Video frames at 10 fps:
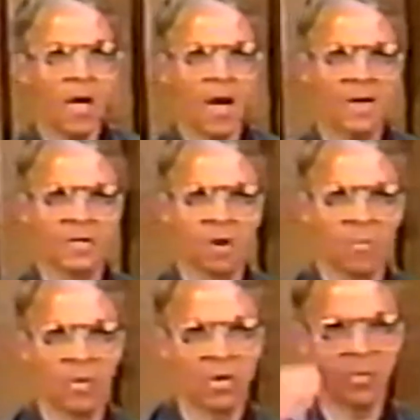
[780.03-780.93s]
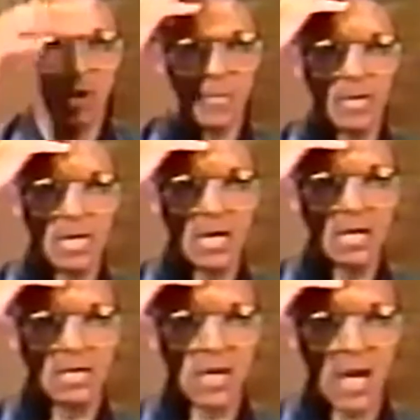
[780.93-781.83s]
I saw Brother Branham had taken
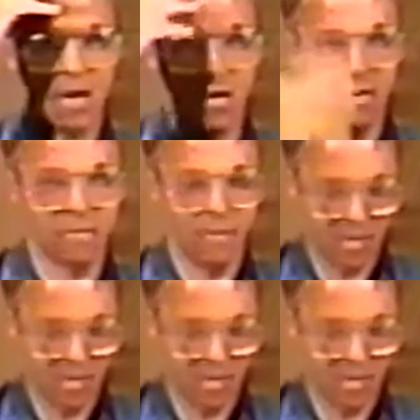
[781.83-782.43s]
his hat off,